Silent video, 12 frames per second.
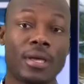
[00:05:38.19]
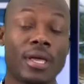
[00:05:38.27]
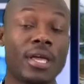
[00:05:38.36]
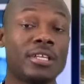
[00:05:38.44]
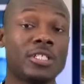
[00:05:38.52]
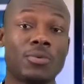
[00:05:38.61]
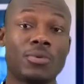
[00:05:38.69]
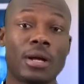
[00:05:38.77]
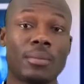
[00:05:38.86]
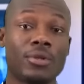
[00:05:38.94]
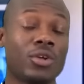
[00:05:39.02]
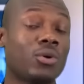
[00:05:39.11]
And this
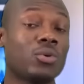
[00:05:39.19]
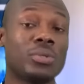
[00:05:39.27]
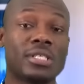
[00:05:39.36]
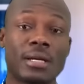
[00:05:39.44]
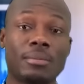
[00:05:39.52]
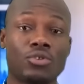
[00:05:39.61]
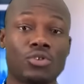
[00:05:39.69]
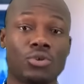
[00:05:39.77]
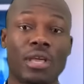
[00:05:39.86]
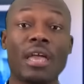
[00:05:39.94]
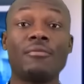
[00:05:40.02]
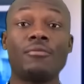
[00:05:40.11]
program they always come to you
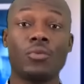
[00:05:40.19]
every